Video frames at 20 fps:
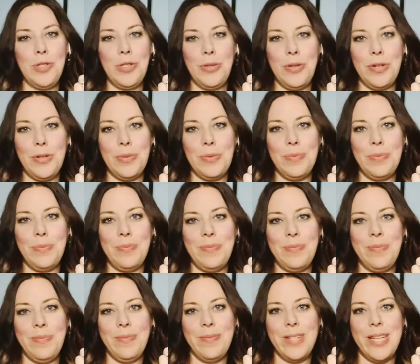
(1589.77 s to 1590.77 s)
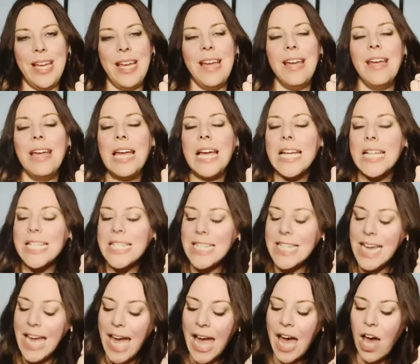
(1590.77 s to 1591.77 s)
true.
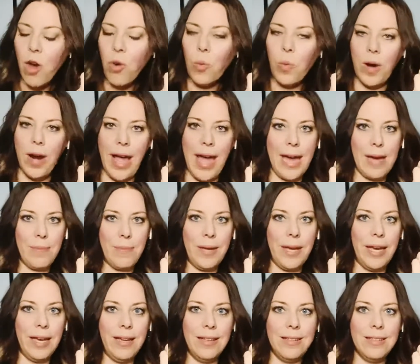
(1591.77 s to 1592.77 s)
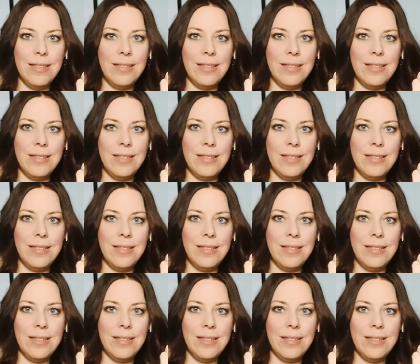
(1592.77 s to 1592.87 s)
Now we're happy.